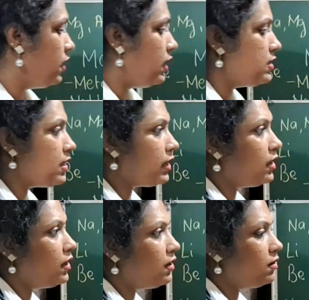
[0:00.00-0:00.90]
Is that
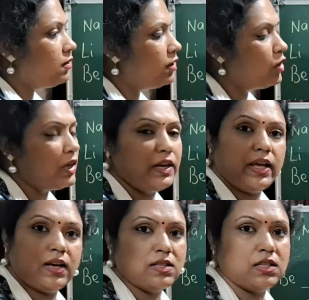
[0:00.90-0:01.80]
clear? You can
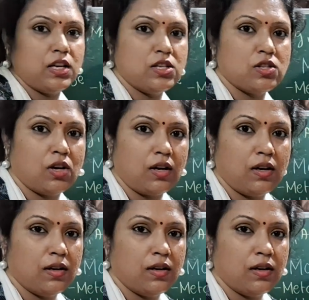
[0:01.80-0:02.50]
take a screenshot.